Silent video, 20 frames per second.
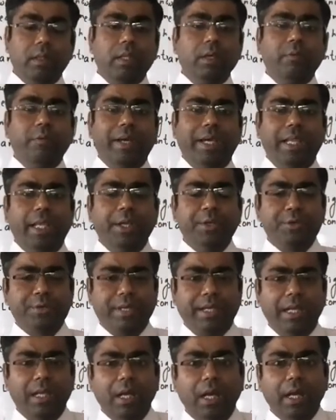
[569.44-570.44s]
the valence
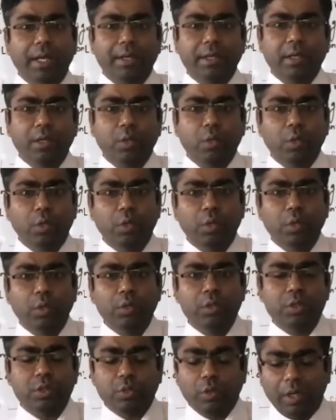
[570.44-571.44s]
shell
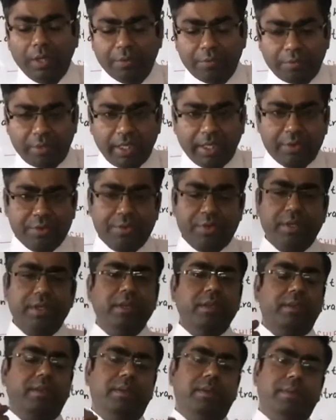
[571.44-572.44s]
undergoes
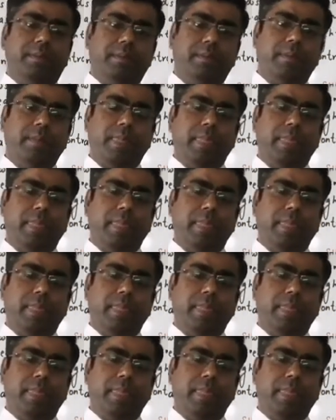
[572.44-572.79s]
contraction.